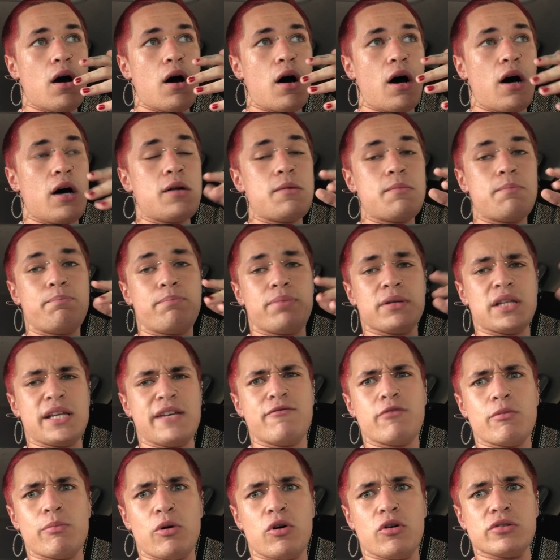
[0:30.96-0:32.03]

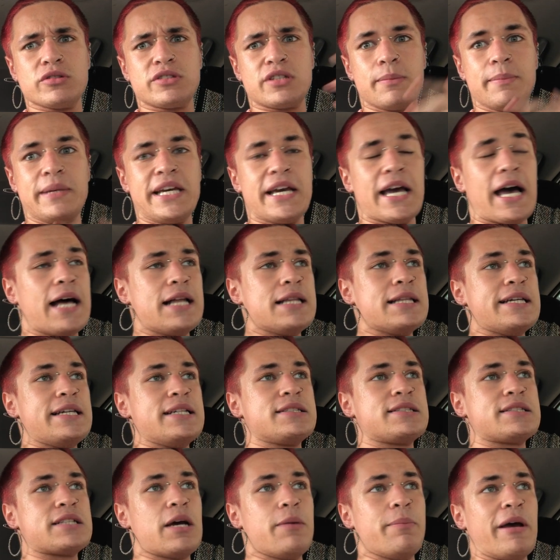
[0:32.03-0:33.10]
unbelievable, to me at
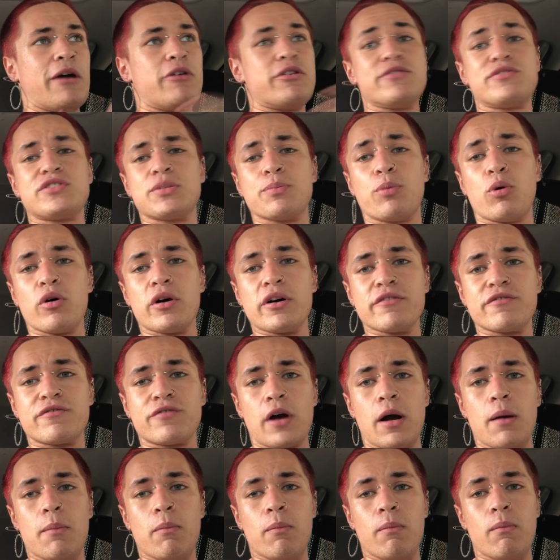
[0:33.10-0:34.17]
least, amount of support
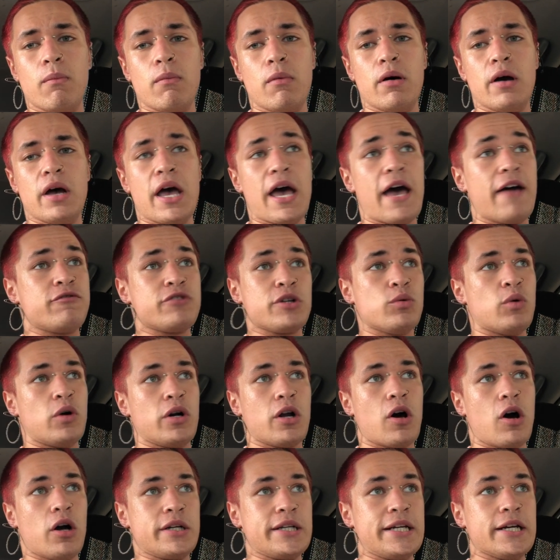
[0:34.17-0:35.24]
from
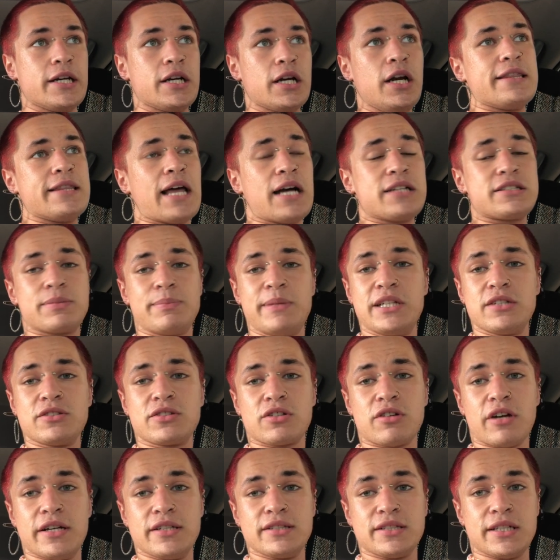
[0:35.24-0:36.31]
everyone on here. That to me is
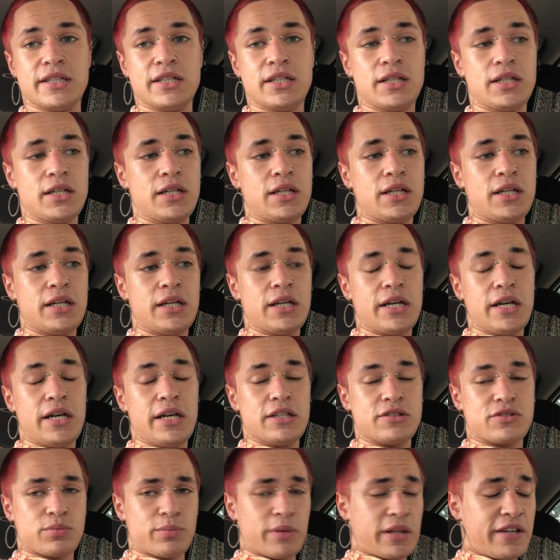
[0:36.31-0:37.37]
crazy.
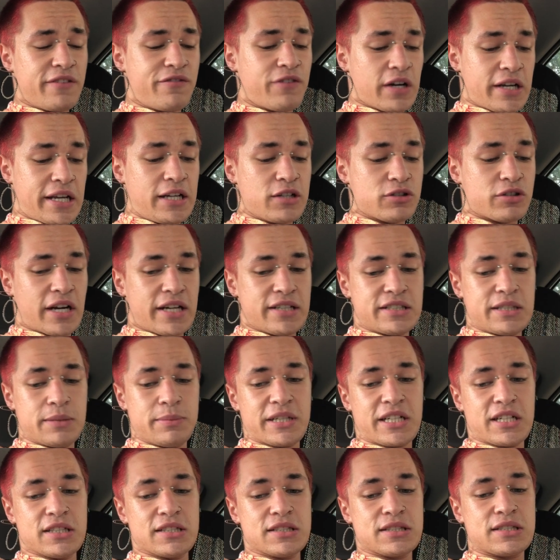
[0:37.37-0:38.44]
It's really fucking crazy
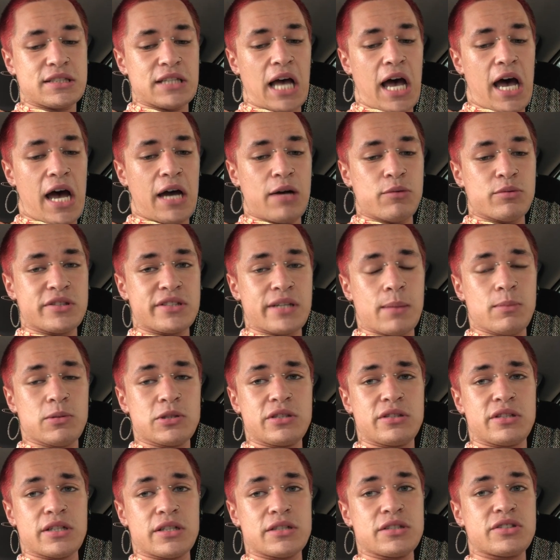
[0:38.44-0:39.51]
because I was able
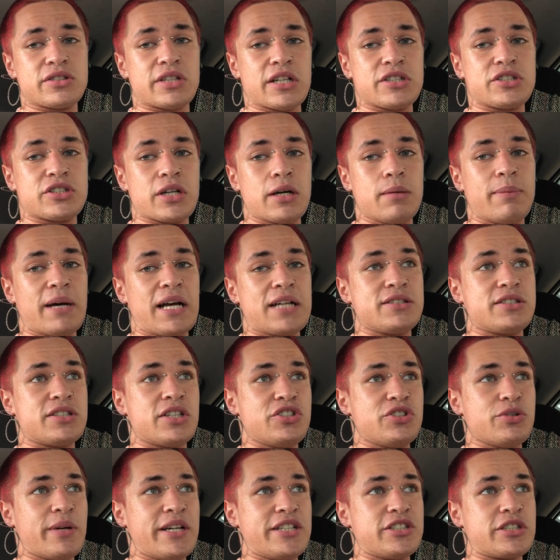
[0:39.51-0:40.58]
to turn such a bad
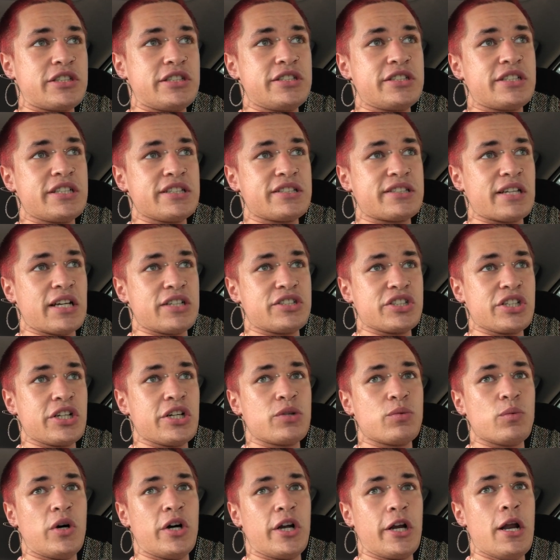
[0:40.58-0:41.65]
situation into such a
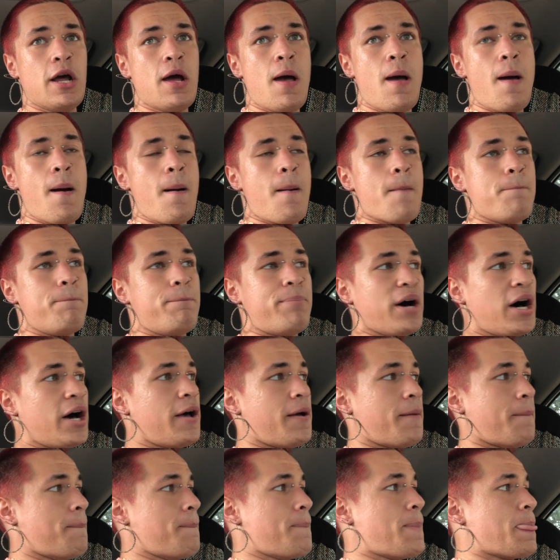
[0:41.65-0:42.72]
good one.
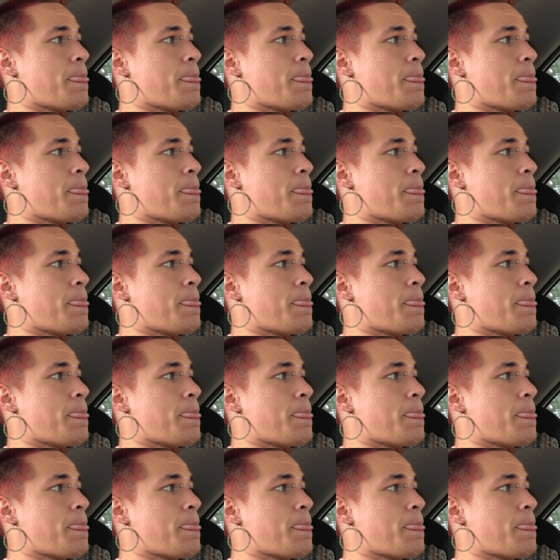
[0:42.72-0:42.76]
But